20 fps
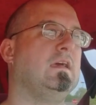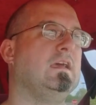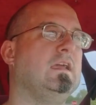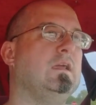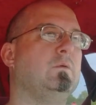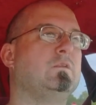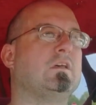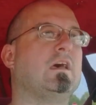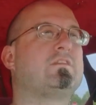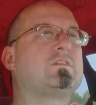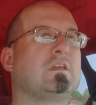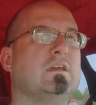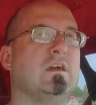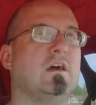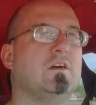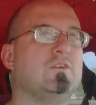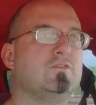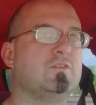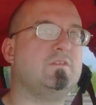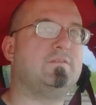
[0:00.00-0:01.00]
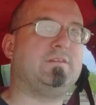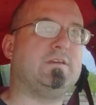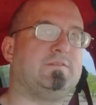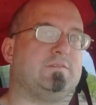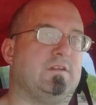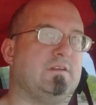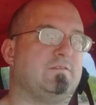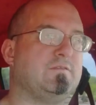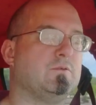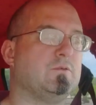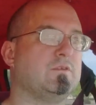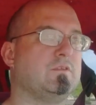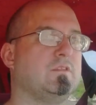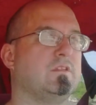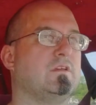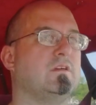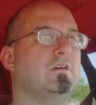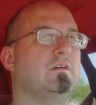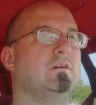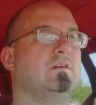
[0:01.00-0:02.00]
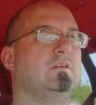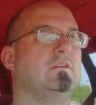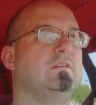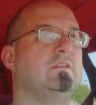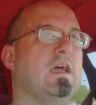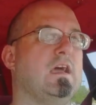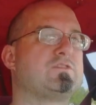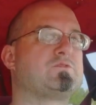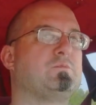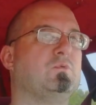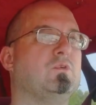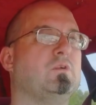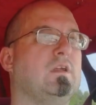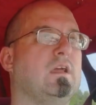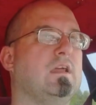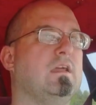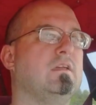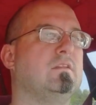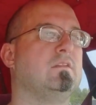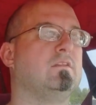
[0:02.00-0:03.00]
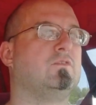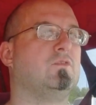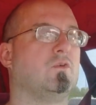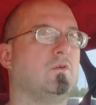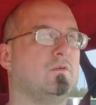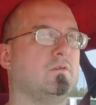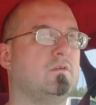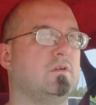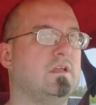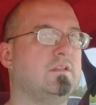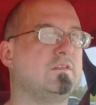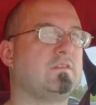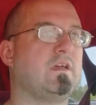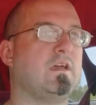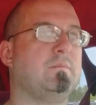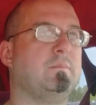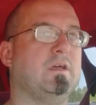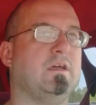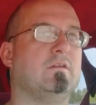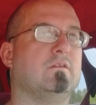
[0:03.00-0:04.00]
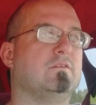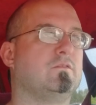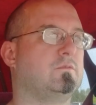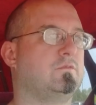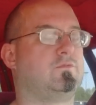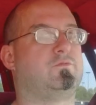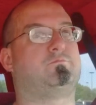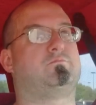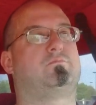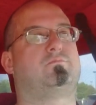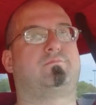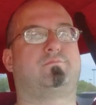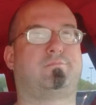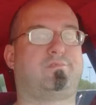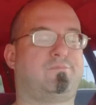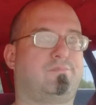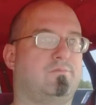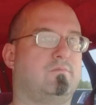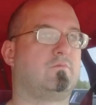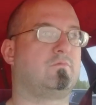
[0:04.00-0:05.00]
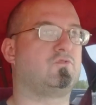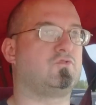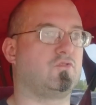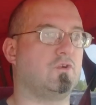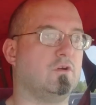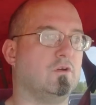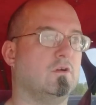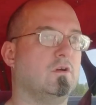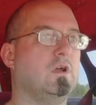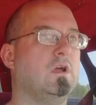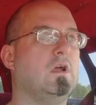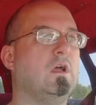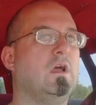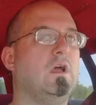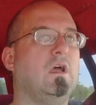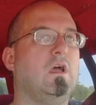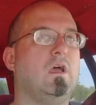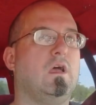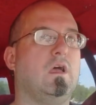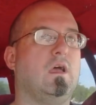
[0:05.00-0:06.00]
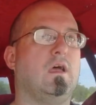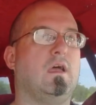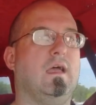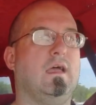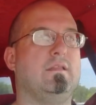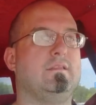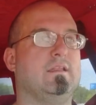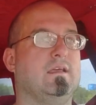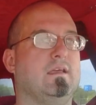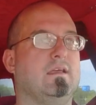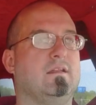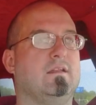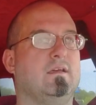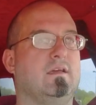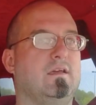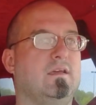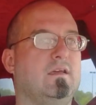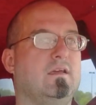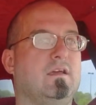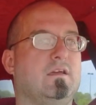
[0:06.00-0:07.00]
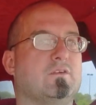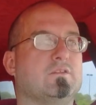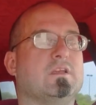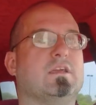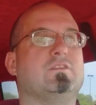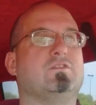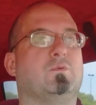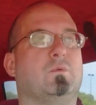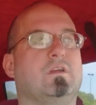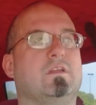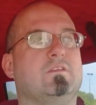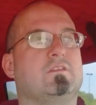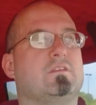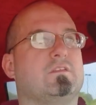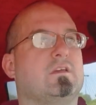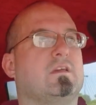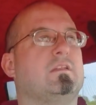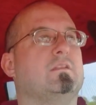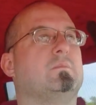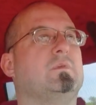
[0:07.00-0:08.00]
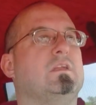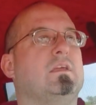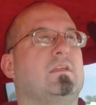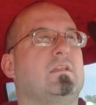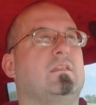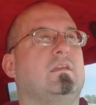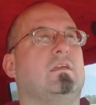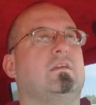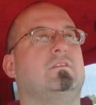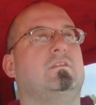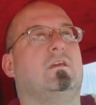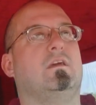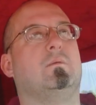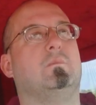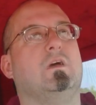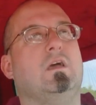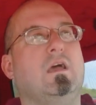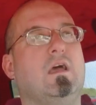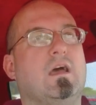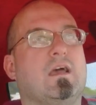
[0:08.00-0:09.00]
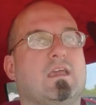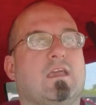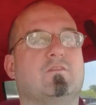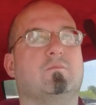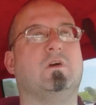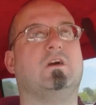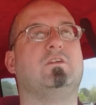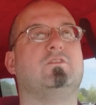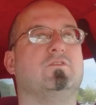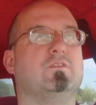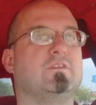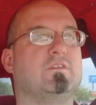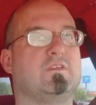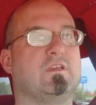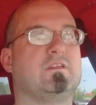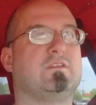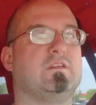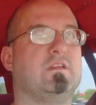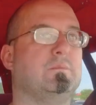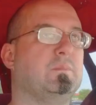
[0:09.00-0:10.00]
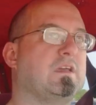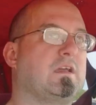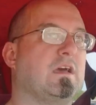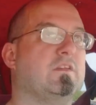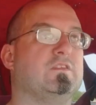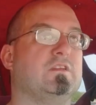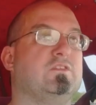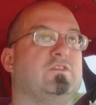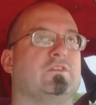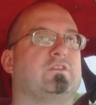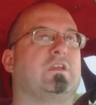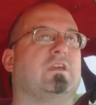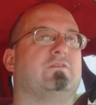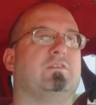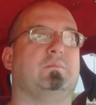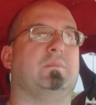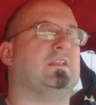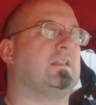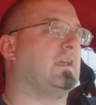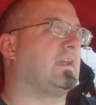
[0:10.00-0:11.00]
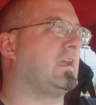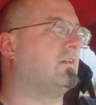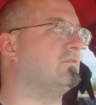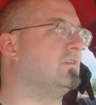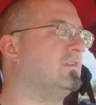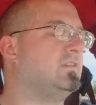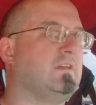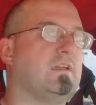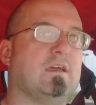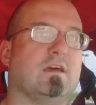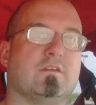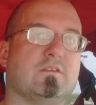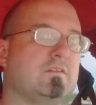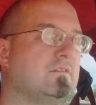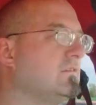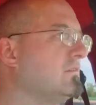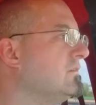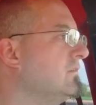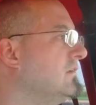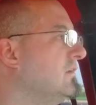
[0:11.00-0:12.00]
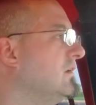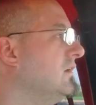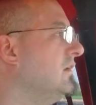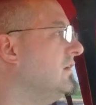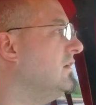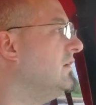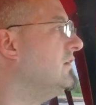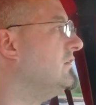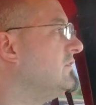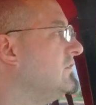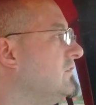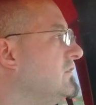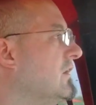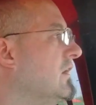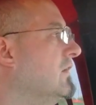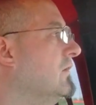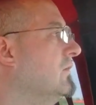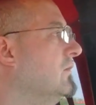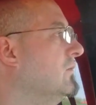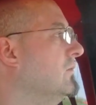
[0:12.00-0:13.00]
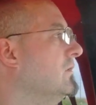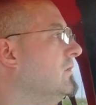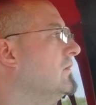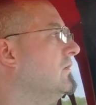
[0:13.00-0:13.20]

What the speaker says: He was asking $150 for the dashboard and the door and the side panels, which sure. And then I only had 20s because I got the money out of the ATM. I gave him 160 because he'd just given me like everything else. So